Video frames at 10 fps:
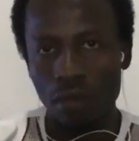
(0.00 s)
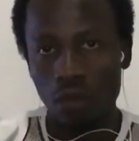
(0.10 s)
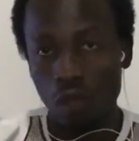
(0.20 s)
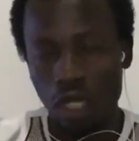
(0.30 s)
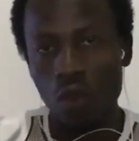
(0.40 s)

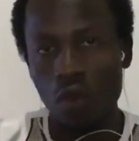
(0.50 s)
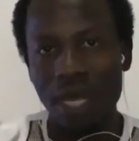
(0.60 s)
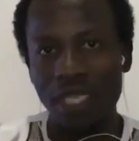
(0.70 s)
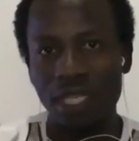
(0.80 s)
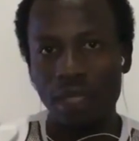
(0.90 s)
Did you
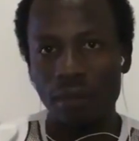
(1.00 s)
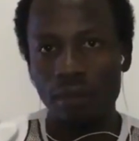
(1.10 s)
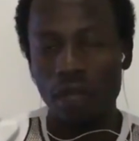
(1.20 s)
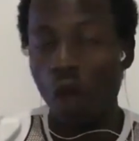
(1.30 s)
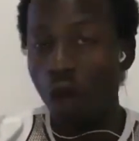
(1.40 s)
imagine?
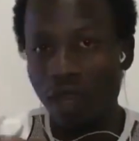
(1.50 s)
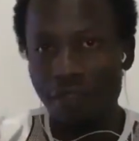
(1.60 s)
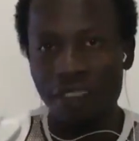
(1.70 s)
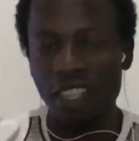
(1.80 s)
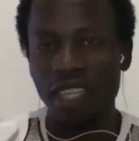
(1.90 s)
Only
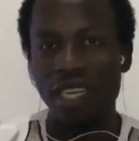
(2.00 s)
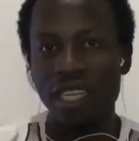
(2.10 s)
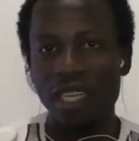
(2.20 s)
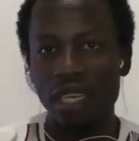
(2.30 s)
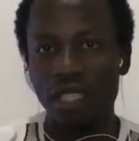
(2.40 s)
French and
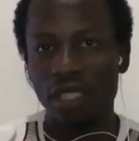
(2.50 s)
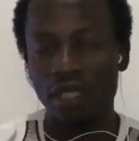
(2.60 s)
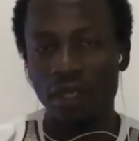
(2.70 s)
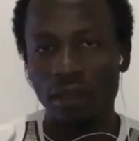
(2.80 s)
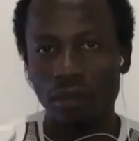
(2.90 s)
English.
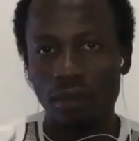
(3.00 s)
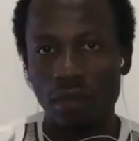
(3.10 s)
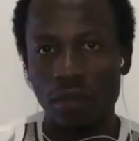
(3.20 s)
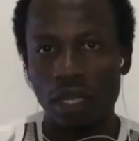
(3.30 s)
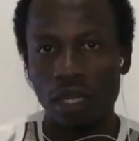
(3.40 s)

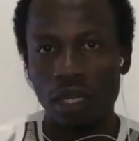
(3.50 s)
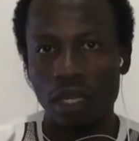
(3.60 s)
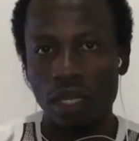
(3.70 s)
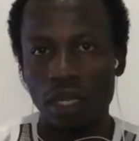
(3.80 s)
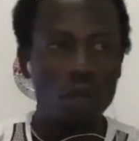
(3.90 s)

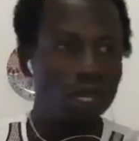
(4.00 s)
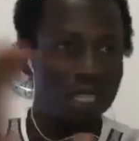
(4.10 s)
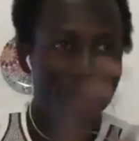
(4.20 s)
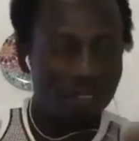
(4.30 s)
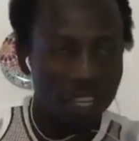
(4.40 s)
If you're not in
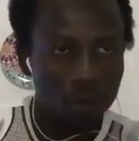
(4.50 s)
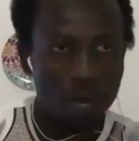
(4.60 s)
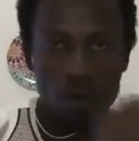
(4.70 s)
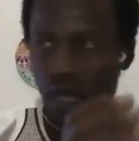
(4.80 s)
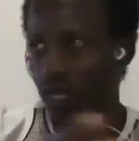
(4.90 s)
the French
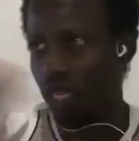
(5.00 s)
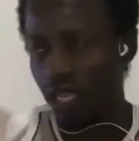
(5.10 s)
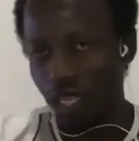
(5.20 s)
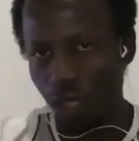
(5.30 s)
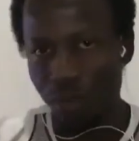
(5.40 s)
part, you are in the
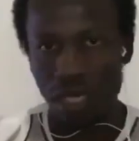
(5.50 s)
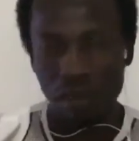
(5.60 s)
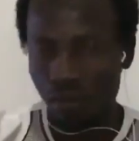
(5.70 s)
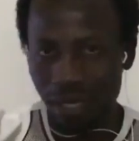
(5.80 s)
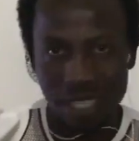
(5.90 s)
English part.
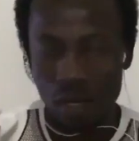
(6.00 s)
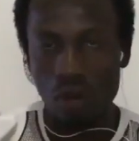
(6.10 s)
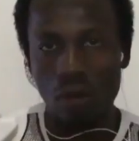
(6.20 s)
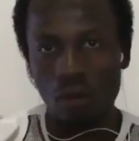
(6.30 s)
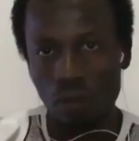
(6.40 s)
That's
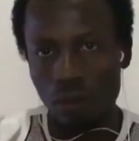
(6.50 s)
all.